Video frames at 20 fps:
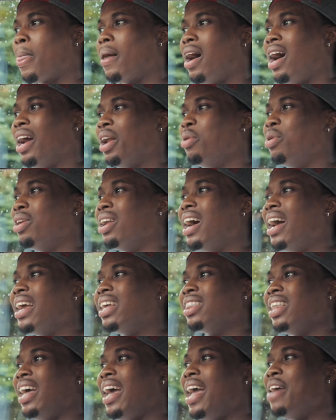I don't
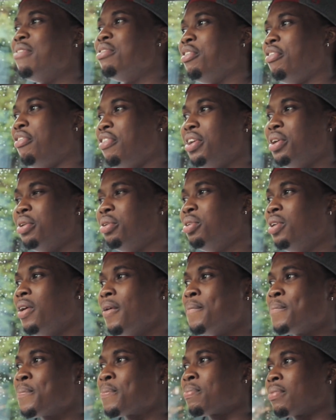like the heavy feel.
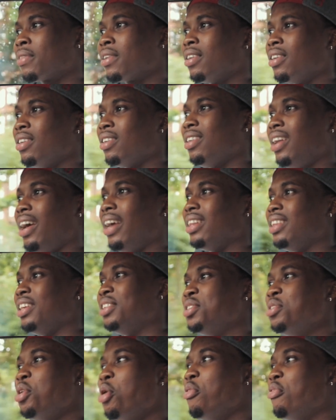Like
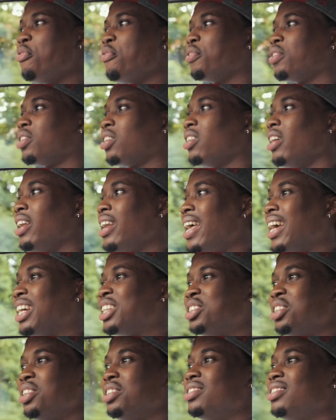there's no
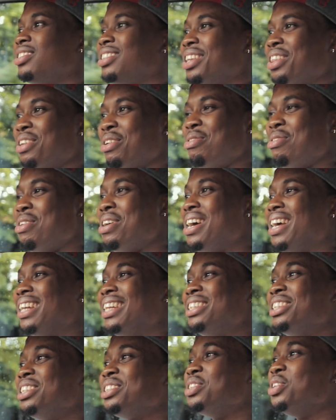connection to
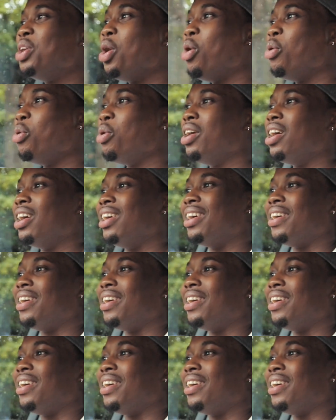there's no